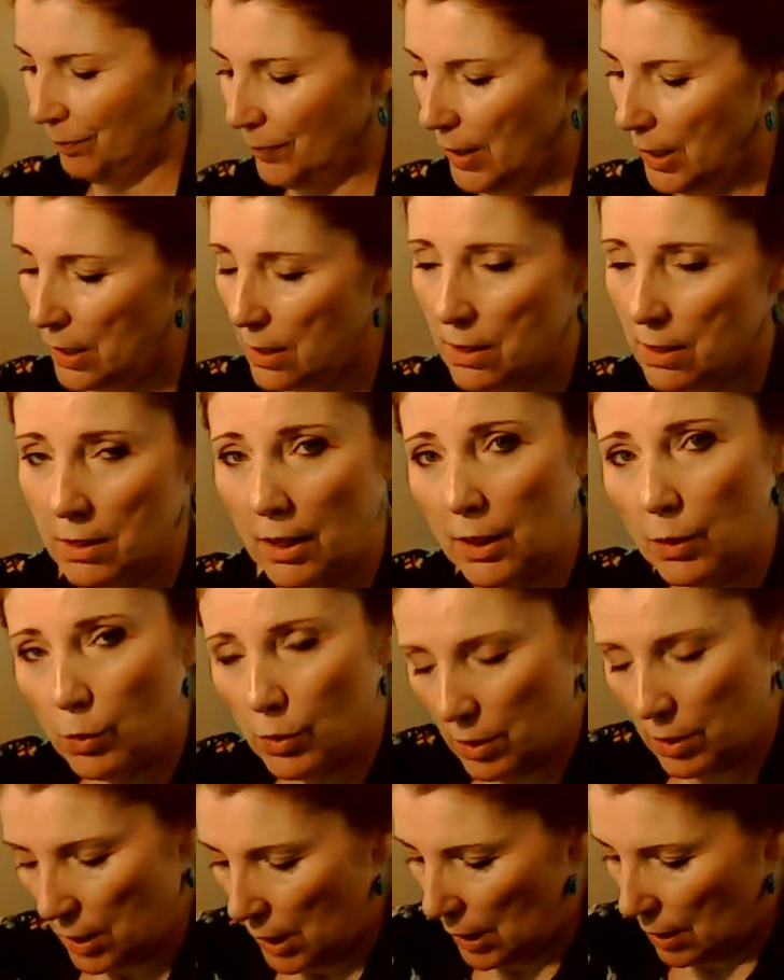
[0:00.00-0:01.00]
I didn't say it
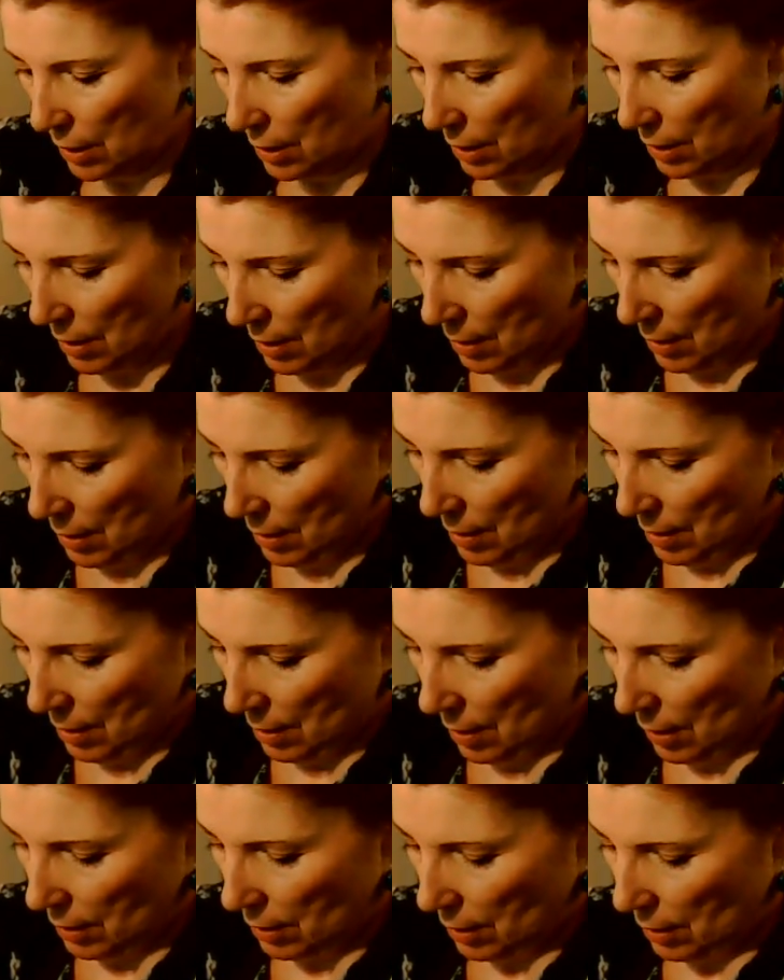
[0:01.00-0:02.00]
was neat.
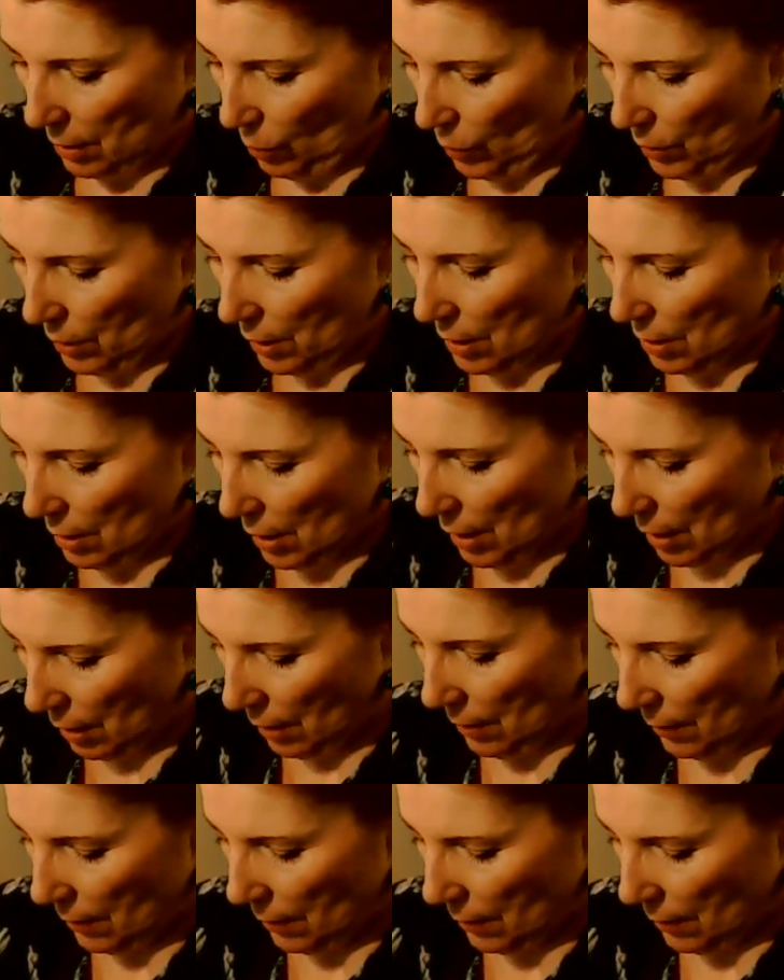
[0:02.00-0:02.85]
I said it was easy.